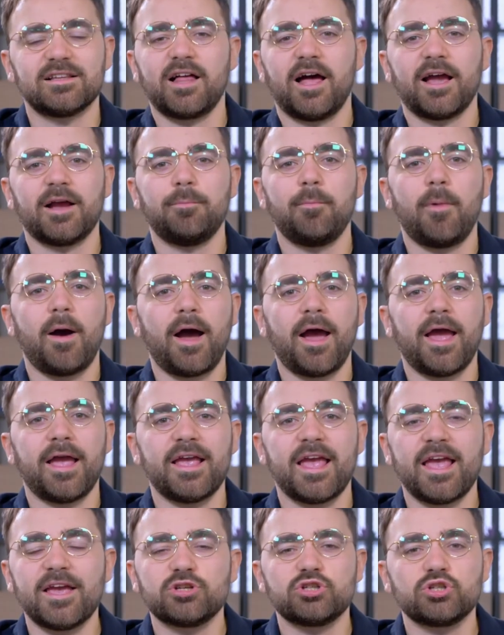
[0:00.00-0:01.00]
like
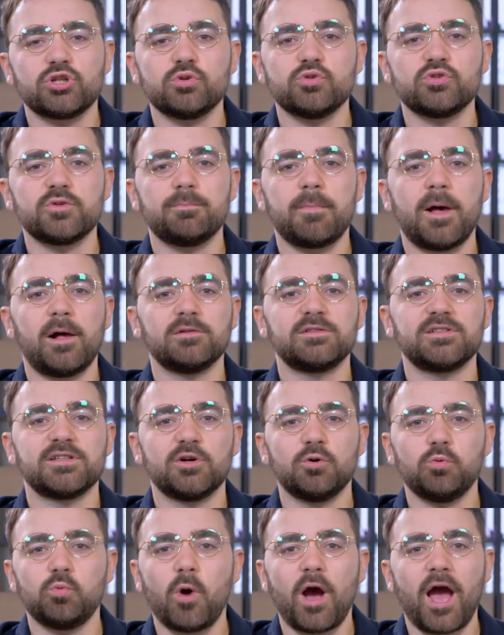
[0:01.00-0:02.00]
my issues are
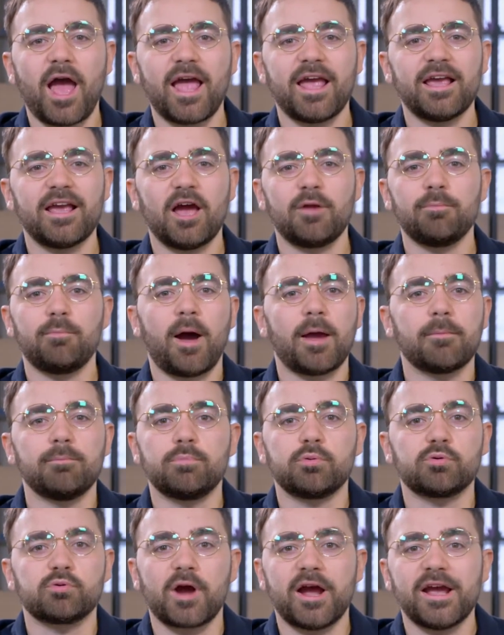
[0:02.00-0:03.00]
melting away and my
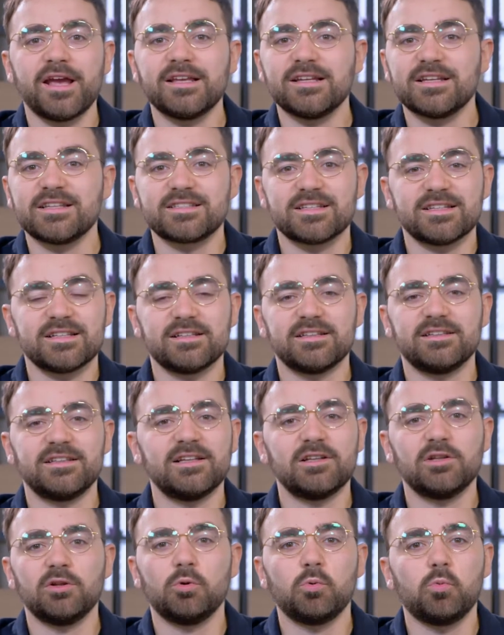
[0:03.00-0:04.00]
brain is a
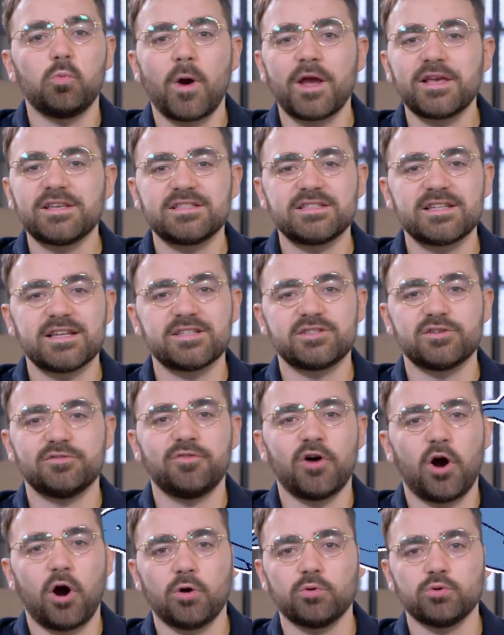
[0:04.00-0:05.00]
little oasis
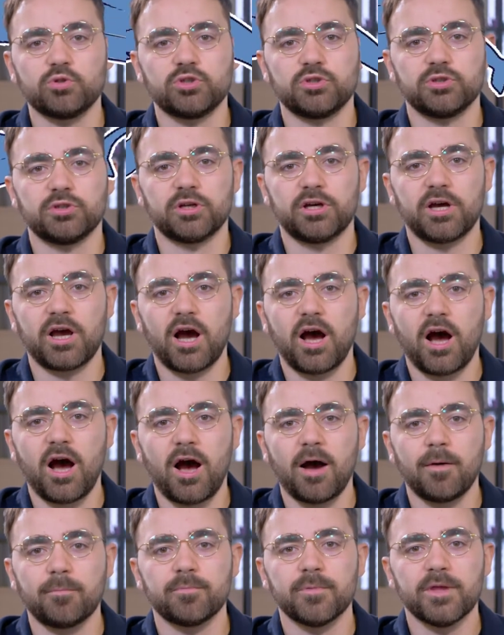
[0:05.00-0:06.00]
of ocean
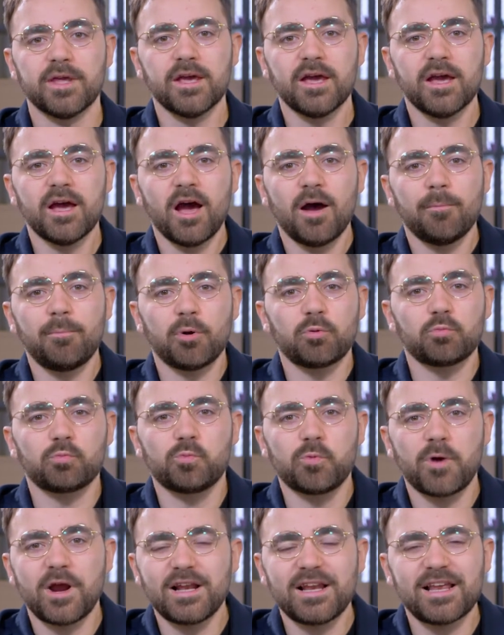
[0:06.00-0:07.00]
calm. But
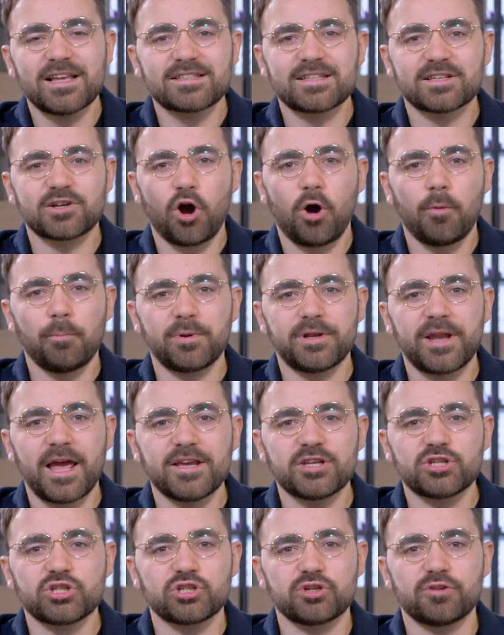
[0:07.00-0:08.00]
really, it's the
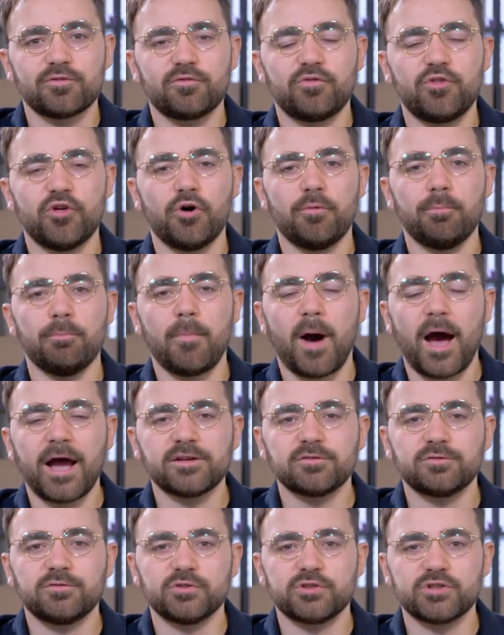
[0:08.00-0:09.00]
combination of the
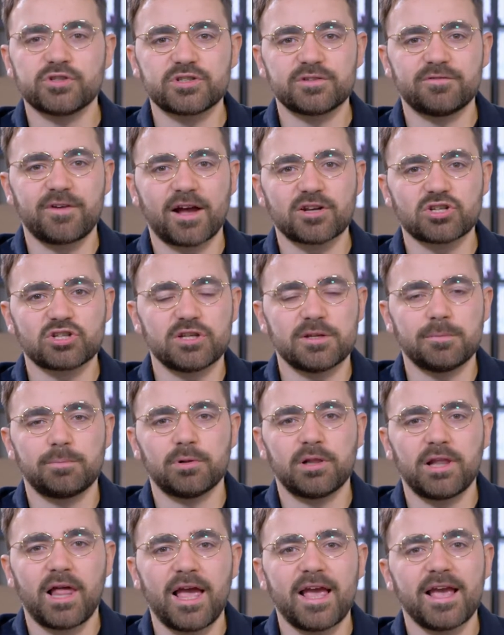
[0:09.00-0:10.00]
mindfulness of actually
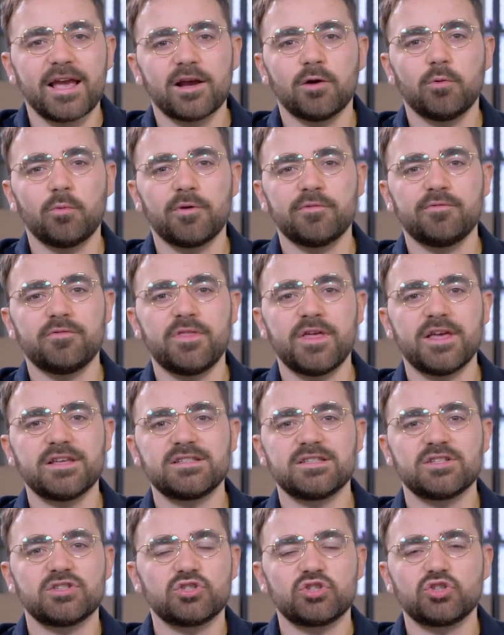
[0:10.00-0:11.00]
playing with
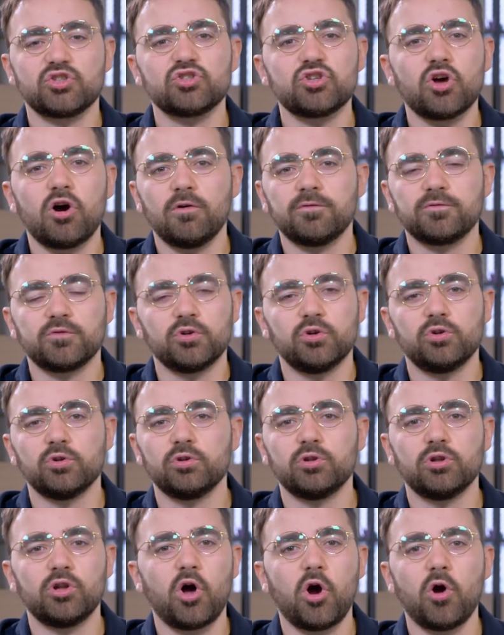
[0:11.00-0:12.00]
this soft
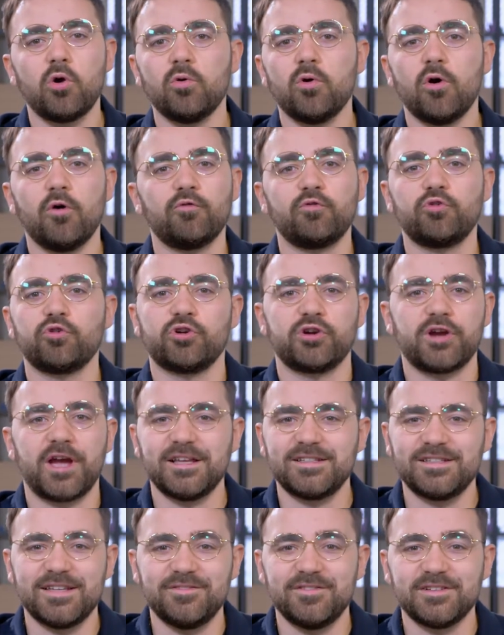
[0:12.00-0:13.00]
glow of
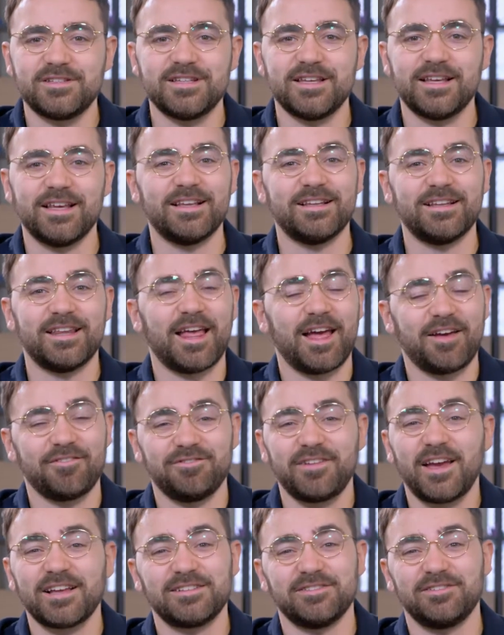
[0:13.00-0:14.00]
creativity that
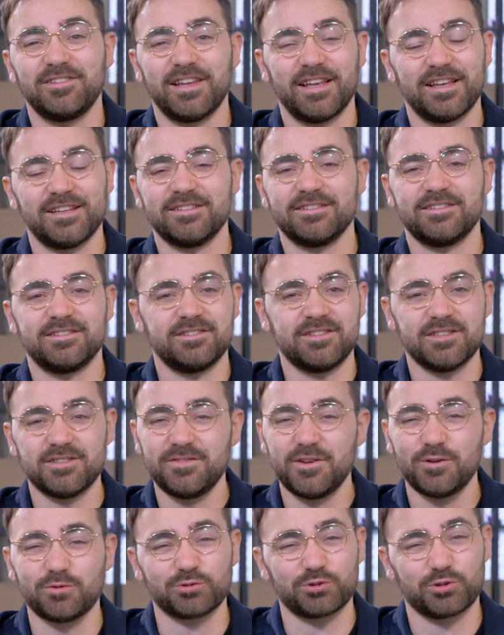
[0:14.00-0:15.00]
effectively
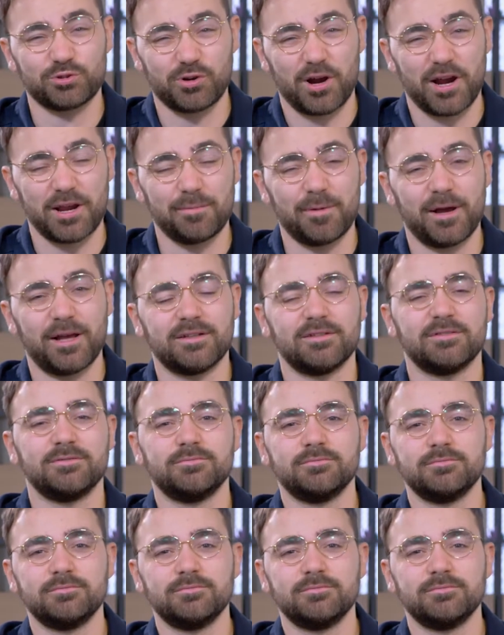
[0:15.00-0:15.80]
just feels great, man.